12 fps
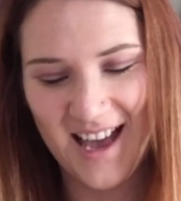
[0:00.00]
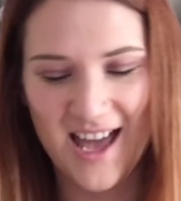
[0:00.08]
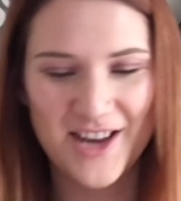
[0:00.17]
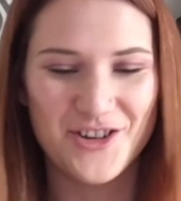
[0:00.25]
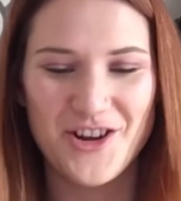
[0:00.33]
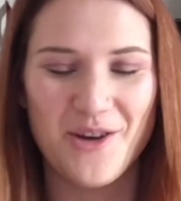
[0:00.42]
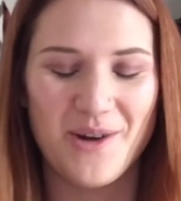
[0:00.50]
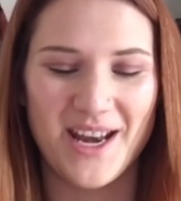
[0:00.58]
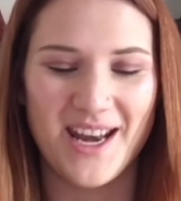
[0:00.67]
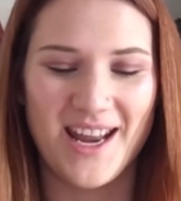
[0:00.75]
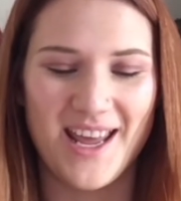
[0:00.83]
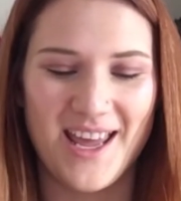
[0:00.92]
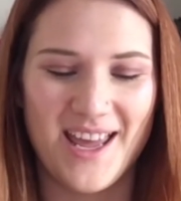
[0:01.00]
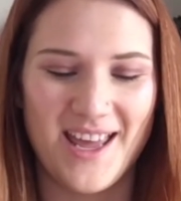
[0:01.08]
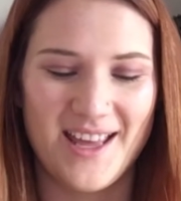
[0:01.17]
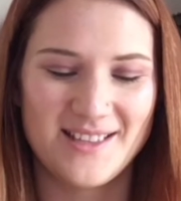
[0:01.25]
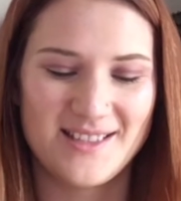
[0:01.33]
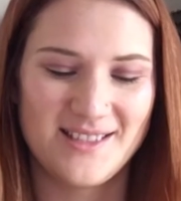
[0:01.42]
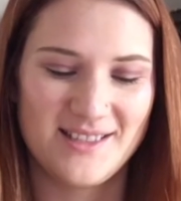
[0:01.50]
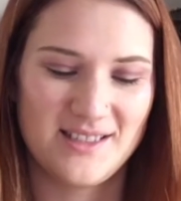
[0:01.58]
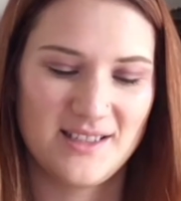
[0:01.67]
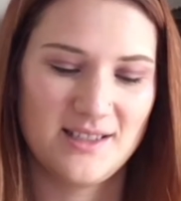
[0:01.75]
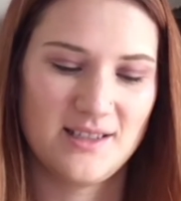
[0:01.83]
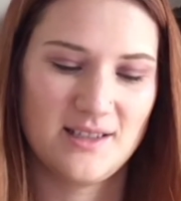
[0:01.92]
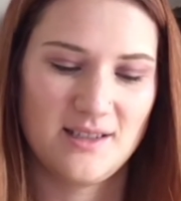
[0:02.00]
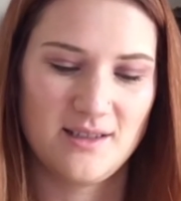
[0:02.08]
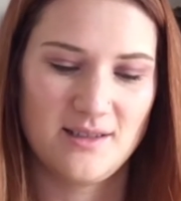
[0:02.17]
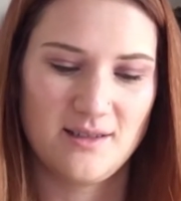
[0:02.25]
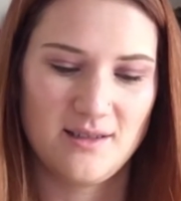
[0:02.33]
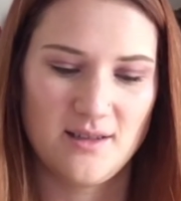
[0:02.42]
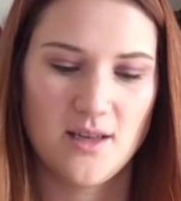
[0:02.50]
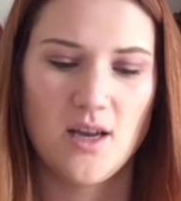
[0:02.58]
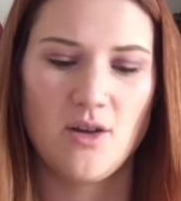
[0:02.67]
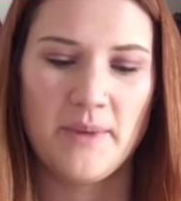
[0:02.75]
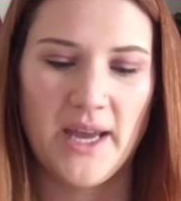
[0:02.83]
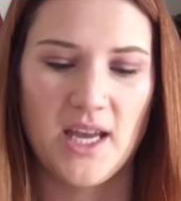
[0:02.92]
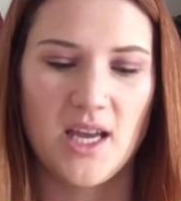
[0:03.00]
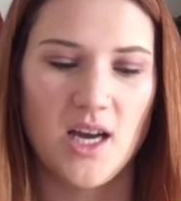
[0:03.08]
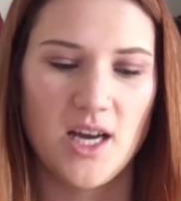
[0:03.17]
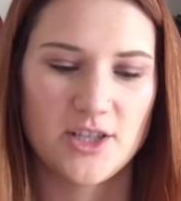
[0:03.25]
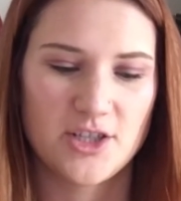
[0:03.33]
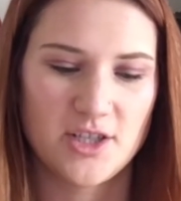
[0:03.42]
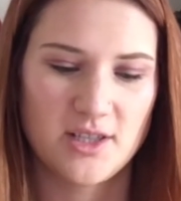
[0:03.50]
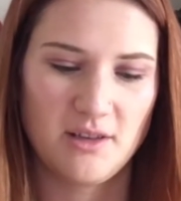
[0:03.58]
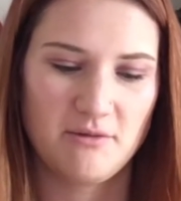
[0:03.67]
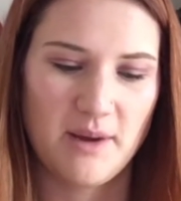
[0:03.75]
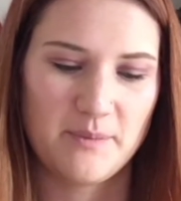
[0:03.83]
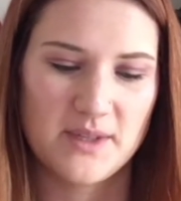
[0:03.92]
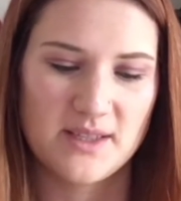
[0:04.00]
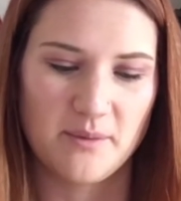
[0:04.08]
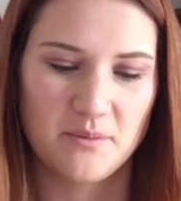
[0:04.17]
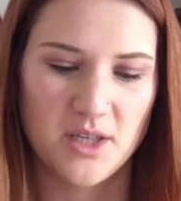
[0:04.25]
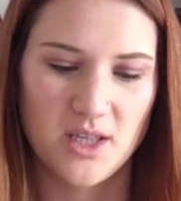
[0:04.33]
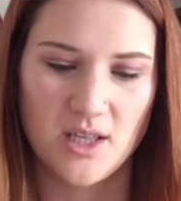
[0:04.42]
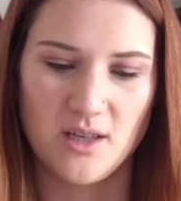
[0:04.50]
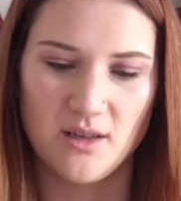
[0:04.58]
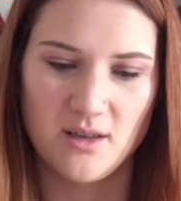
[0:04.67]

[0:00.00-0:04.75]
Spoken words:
I don't know what it is. Oh my gosh, wrap this up good.